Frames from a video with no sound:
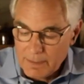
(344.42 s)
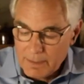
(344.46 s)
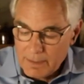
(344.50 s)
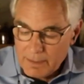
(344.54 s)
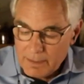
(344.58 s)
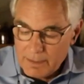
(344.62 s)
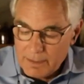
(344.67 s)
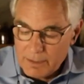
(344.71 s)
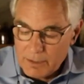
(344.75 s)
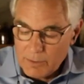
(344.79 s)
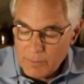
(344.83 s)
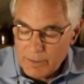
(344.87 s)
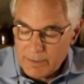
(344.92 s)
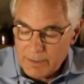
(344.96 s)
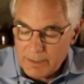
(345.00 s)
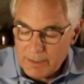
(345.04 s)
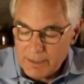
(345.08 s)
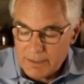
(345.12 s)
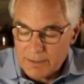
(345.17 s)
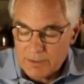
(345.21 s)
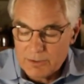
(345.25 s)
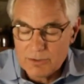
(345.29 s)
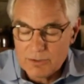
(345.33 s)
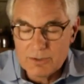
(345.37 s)
I
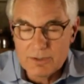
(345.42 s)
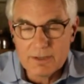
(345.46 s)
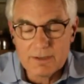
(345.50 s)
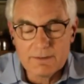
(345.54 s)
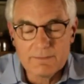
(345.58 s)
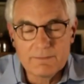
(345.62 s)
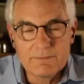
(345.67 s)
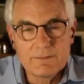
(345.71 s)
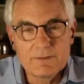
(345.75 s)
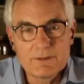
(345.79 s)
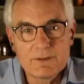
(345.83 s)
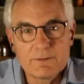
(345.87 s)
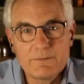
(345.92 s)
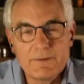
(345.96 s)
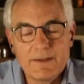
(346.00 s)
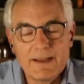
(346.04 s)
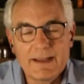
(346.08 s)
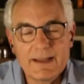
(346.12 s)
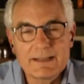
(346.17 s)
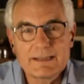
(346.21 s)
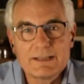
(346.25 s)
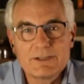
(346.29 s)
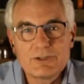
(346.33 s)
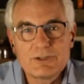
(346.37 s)
think of the
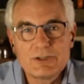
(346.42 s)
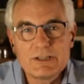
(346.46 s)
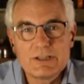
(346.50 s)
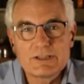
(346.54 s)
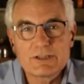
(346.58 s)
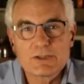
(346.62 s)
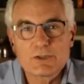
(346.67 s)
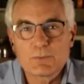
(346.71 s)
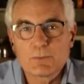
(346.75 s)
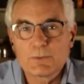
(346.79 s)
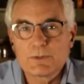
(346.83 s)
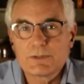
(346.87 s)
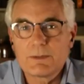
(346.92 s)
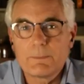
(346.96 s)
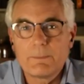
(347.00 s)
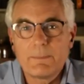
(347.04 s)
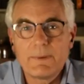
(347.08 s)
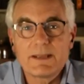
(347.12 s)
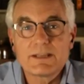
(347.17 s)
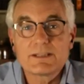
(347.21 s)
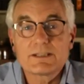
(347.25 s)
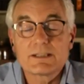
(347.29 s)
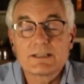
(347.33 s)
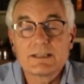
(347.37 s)
fact that Jesus was the
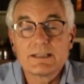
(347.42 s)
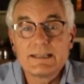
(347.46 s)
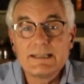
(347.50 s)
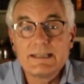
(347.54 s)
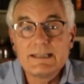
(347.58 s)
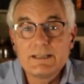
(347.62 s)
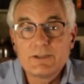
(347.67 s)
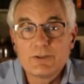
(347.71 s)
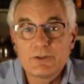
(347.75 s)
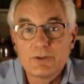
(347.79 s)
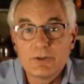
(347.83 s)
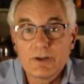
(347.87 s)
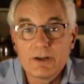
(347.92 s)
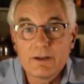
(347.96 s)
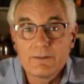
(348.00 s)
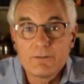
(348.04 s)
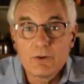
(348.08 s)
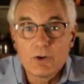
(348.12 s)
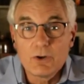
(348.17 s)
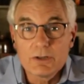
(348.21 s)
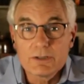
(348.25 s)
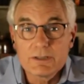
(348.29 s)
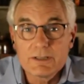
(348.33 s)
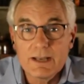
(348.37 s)
best leader of
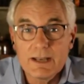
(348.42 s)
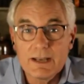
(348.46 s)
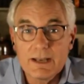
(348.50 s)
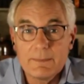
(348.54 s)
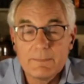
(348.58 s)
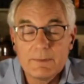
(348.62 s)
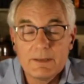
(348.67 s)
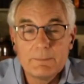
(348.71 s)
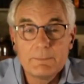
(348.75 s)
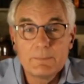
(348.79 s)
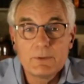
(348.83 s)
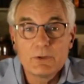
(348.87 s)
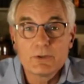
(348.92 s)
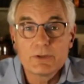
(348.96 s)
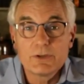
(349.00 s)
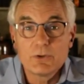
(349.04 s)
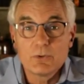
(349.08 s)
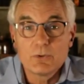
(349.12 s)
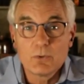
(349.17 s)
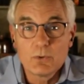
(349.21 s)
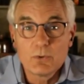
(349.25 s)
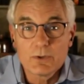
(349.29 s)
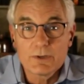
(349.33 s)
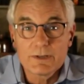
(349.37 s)
all time. He built an
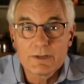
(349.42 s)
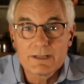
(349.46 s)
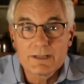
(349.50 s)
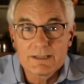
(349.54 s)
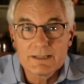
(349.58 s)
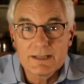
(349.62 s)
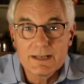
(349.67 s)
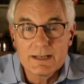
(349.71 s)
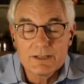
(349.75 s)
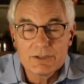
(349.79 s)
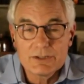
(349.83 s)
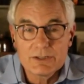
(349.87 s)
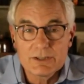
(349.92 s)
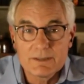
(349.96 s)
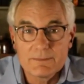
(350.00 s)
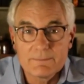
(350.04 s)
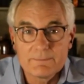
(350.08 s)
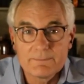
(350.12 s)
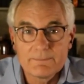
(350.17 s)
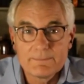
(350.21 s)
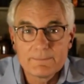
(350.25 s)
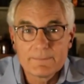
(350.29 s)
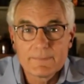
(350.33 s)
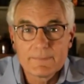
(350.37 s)

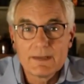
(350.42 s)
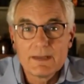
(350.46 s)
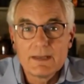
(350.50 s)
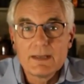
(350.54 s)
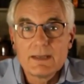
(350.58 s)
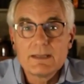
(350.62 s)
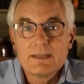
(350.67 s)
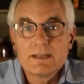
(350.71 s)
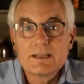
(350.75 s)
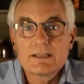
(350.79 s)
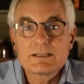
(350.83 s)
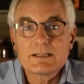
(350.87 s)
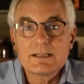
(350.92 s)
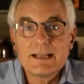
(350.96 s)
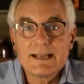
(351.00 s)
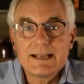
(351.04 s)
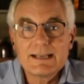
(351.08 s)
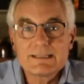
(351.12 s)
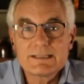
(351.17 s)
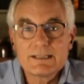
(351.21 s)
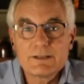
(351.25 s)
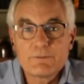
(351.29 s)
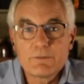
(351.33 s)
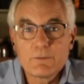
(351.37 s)
organization that's
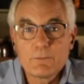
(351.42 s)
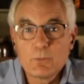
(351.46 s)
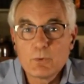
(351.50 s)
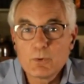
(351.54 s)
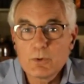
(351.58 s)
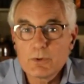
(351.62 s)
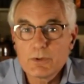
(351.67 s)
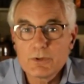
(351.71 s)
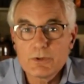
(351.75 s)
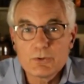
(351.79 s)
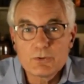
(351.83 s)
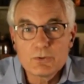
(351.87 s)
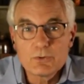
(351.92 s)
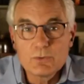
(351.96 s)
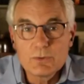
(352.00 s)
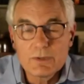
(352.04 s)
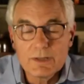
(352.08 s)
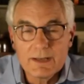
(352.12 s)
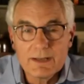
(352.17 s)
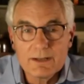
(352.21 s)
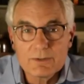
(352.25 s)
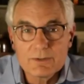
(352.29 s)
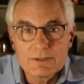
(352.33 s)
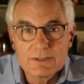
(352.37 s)
lasted for more than
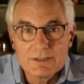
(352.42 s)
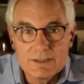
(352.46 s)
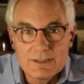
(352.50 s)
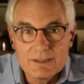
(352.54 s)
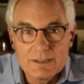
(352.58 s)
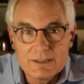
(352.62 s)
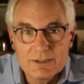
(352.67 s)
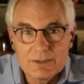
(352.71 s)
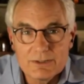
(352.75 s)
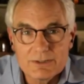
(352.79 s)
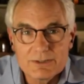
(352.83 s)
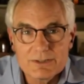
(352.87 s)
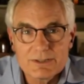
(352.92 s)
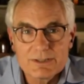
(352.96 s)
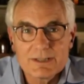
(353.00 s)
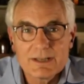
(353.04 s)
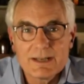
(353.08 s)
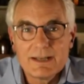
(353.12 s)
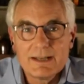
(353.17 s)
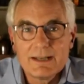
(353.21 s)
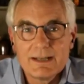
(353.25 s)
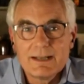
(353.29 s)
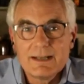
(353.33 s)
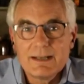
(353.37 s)
2,000 years.
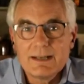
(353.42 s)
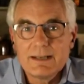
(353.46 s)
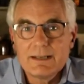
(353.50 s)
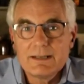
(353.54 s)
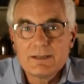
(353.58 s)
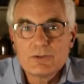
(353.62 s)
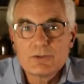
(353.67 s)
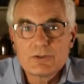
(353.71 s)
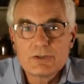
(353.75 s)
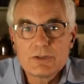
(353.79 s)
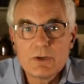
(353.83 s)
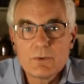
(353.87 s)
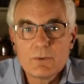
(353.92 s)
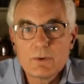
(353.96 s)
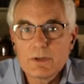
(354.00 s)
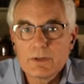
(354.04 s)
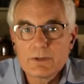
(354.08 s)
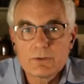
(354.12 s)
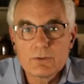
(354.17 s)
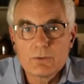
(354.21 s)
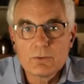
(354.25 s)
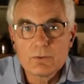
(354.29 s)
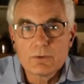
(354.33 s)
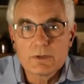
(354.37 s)
And there's no
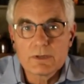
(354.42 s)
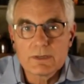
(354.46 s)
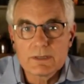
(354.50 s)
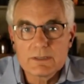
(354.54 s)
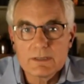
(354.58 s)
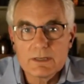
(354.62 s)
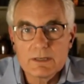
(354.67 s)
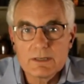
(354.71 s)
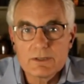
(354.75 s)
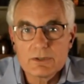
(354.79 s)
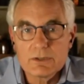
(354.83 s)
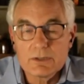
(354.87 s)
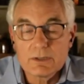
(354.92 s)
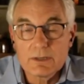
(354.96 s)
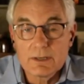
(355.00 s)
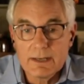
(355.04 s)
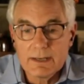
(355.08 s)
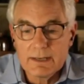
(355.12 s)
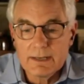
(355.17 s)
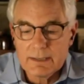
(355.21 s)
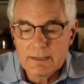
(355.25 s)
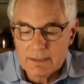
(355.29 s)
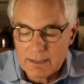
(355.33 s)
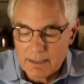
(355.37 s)
other organization
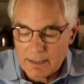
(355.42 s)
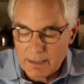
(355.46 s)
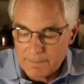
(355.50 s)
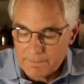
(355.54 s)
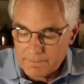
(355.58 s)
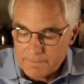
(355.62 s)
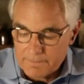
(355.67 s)
like that.